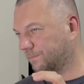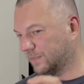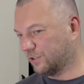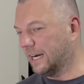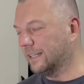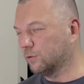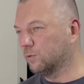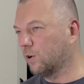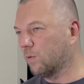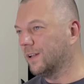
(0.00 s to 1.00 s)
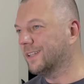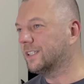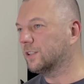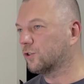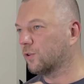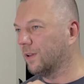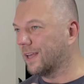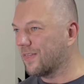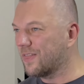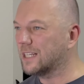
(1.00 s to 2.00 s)
Trying to do quality control
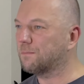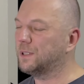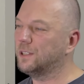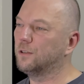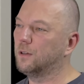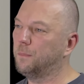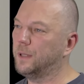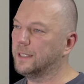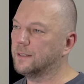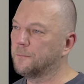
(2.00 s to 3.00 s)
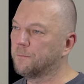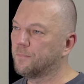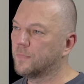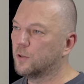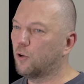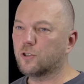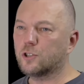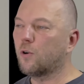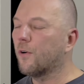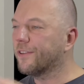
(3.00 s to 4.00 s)
in this particular place. Not just
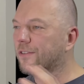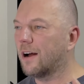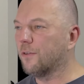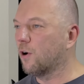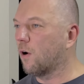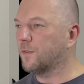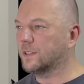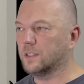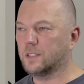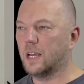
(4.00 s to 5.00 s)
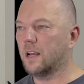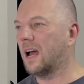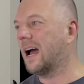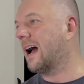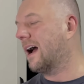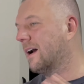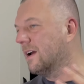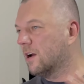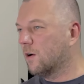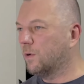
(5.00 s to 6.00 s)
going around the office and saying,
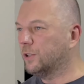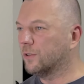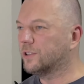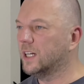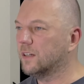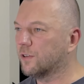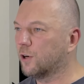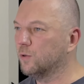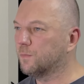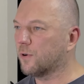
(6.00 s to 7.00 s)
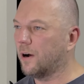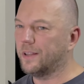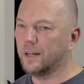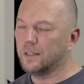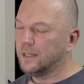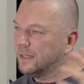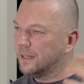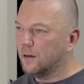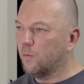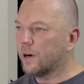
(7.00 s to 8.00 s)
we don't deliver good product,
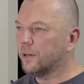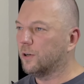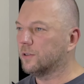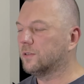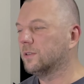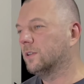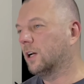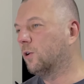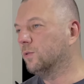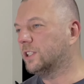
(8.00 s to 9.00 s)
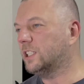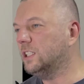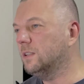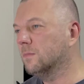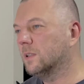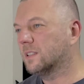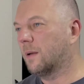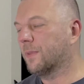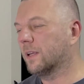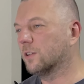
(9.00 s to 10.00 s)
we're not a good team,
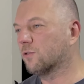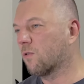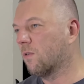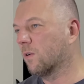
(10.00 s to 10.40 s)
something is wrong,